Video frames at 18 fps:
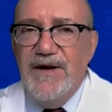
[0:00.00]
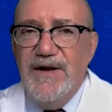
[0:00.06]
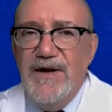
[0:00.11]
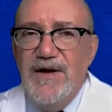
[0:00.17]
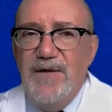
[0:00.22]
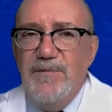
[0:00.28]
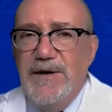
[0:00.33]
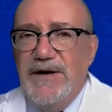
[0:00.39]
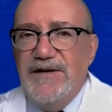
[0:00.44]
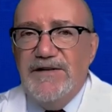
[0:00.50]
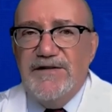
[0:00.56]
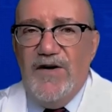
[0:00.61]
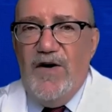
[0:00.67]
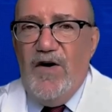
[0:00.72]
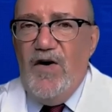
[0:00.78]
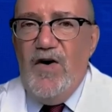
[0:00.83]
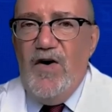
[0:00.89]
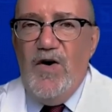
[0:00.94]
Because
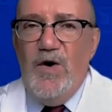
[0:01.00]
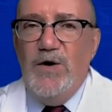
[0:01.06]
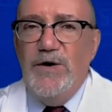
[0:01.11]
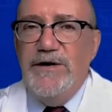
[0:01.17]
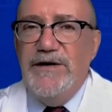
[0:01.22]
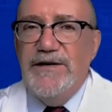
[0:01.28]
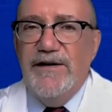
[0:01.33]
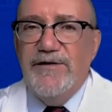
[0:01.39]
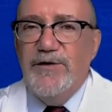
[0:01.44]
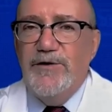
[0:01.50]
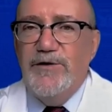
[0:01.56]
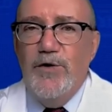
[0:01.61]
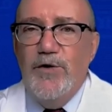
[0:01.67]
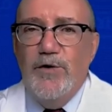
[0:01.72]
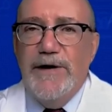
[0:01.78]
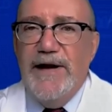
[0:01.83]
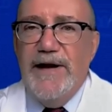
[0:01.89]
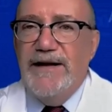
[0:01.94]
all the other
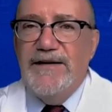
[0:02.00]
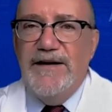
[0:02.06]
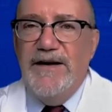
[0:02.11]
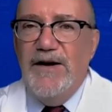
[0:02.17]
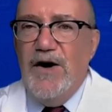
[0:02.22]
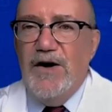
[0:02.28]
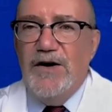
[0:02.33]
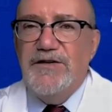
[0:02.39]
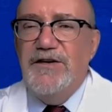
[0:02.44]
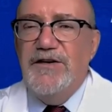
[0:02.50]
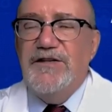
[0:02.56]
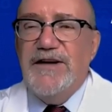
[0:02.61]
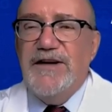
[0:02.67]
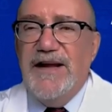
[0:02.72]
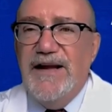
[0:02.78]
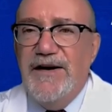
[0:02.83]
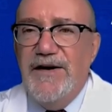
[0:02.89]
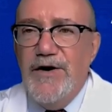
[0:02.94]
known antioxidants
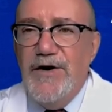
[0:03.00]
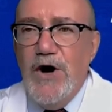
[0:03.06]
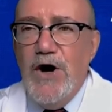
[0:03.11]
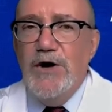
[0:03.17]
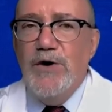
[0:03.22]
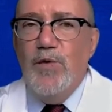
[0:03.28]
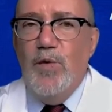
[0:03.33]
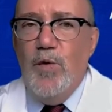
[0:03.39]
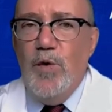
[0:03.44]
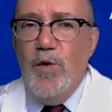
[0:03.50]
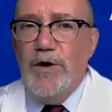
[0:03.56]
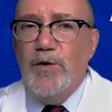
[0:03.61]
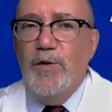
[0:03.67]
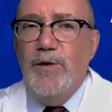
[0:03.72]
cannot work